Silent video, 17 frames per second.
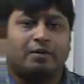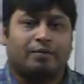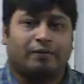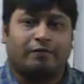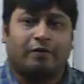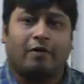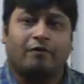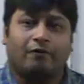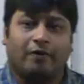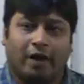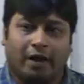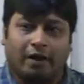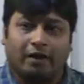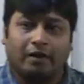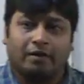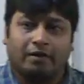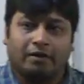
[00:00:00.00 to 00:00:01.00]
can perform
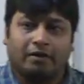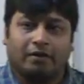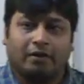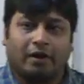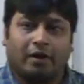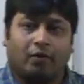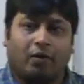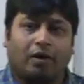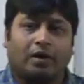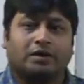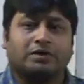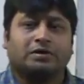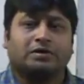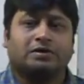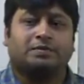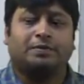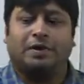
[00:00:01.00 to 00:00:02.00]
well. Okay, what
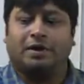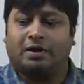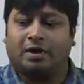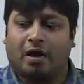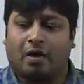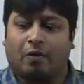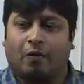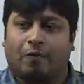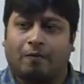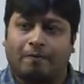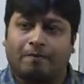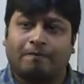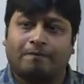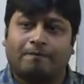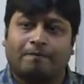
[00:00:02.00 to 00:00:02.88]
does this mean now?